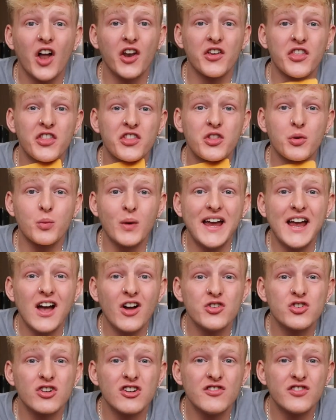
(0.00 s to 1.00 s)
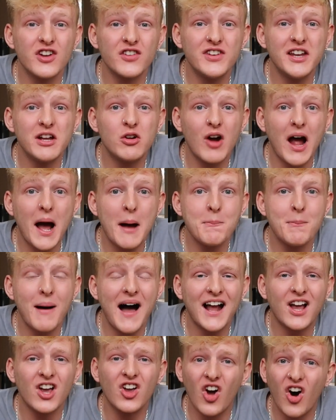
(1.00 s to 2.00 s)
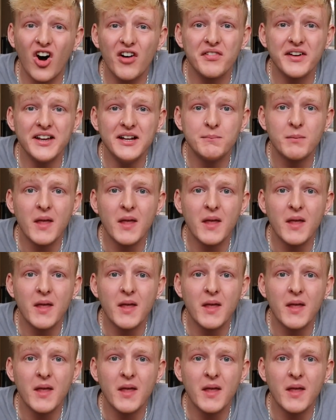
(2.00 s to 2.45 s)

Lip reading: on a 350 gram bag of coffee.